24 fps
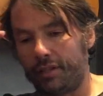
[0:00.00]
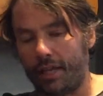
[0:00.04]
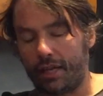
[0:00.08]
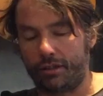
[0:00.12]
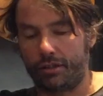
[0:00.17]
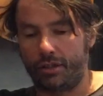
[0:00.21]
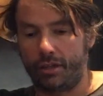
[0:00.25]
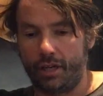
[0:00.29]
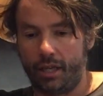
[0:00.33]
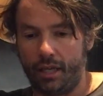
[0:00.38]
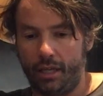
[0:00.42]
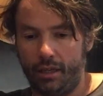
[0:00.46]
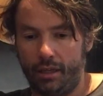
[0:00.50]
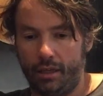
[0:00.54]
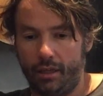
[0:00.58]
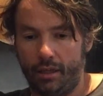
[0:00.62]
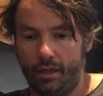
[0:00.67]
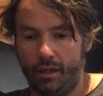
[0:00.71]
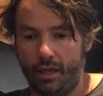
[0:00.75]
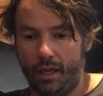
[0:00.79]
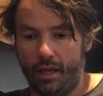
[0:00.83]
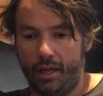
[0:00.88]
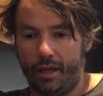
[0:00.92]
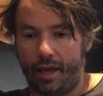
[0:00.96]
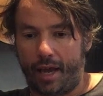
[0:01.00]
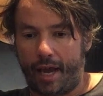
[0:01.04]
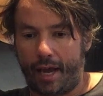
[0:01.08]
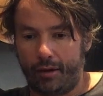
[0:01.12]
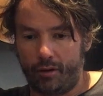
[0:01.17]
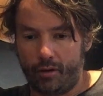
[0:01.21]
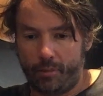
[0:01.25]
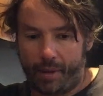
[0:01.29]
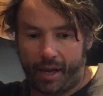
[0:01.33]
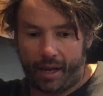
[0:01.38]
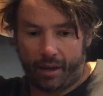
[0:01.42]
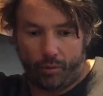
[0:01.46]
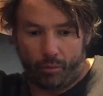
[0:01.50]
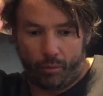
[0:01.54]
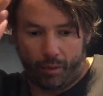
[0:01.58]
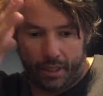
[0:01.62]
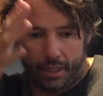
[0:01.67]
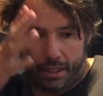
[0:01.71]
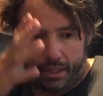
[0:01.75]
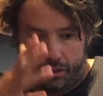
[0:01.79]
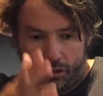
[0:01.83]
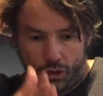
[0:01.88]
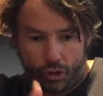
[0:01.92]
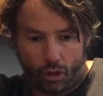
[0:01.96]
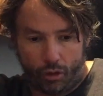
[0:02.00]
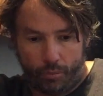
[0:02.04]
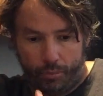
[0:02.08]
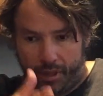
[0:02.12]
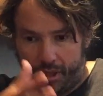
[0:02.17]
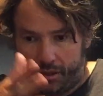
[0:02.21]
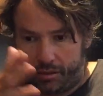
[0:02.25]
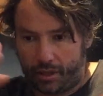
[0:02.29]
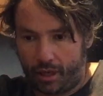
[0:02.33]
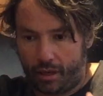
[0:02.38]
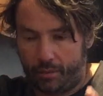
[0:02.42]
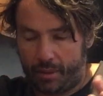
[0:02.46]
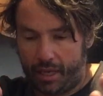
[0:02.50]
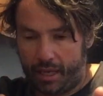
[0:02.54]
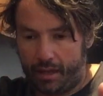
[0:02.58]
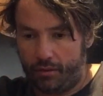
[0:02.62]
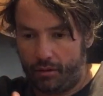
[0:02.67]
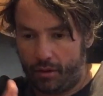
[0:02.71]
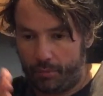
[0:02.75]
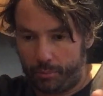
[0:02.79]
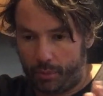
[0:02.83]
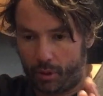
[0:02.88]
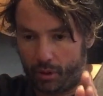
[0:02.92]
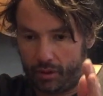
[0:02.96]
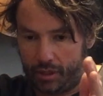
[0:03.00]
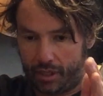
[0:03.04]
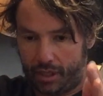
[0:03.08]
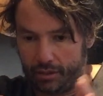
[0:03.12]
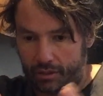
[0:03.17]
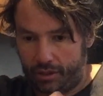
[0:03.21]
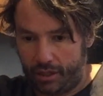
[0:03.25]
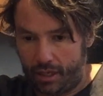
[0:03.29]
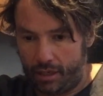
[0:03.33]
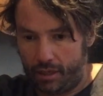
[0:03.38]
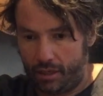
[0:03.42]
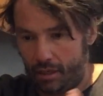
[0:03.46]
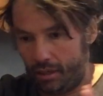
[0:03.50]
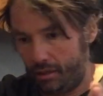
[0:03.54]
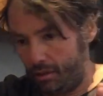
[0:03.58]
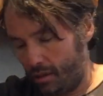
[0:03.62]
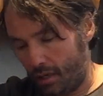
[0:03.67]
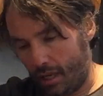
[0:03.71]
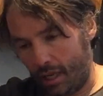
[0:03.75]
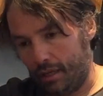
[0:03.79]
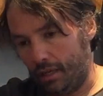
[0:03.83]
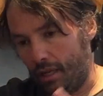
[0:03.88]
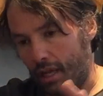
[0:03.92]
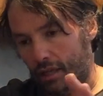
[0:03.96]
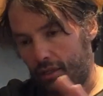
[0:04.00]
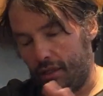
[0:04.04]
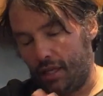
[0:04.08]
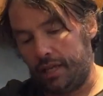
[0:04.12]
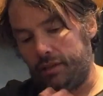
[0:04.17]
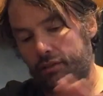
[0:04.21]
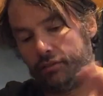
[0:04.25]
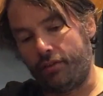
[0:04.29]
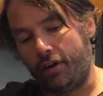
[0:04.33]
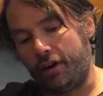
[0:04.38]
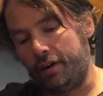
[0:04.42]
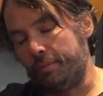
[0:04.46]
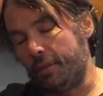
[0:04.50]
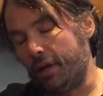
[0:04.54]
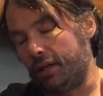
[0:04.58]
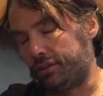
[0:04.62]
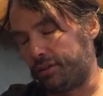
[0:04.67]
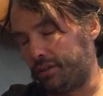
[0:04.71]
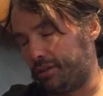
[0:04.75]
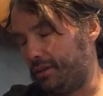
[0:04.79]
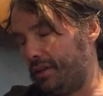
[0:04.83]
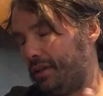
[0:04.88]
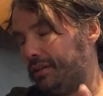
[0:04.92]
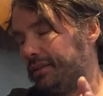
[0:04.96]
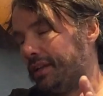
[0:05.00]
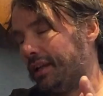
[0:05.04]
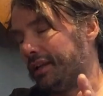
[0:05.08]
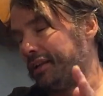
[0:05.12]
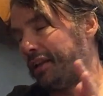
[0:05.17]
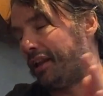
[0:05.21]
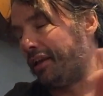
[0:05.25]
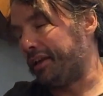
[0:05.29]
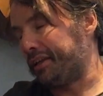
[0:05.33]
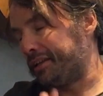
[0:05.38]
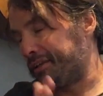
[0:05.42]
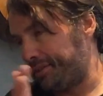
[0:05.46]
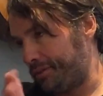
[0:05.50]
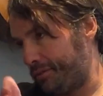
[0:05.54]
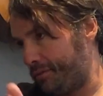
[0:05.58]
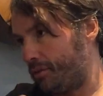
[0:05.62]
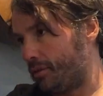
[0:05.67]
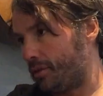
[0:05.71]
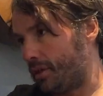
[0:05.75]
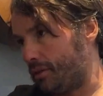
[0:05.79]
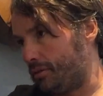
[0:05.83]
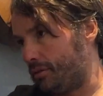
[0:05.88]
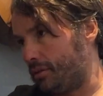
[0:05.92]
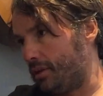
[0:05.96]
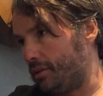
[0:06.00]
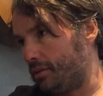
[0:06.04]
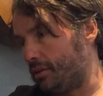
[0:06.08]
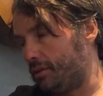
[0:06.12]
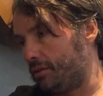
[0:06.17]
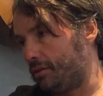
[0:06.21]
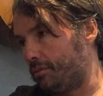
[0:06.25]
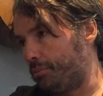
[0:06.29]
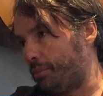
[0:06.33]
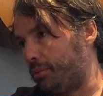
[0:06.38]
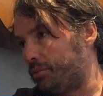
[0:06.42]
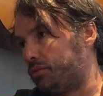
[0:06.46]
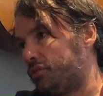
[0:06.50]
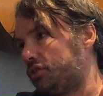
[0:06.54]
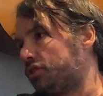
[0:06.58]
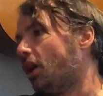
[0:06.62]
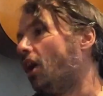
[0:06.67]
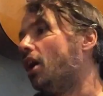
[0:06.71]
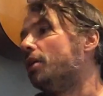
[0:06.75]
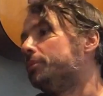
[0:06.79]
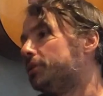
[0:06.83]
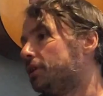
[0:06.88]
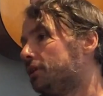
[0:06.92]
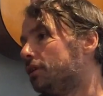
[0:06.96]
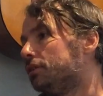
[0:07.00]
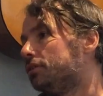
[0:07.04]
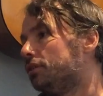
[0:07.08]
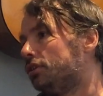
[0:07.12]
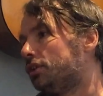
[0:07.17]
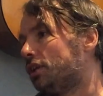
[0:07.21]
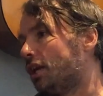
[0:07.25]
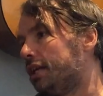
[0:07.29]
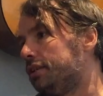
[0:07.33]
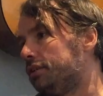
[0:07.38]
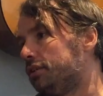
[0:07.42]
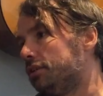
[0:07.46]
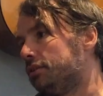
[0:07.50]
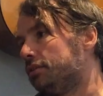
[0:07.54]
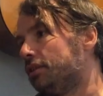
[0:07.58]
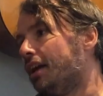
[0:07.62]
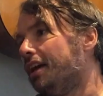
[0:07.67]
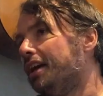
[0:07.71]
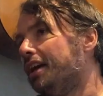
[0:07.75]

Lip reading: section here, how about we chop this up here and put this in?" And he's very much likes time signature changes.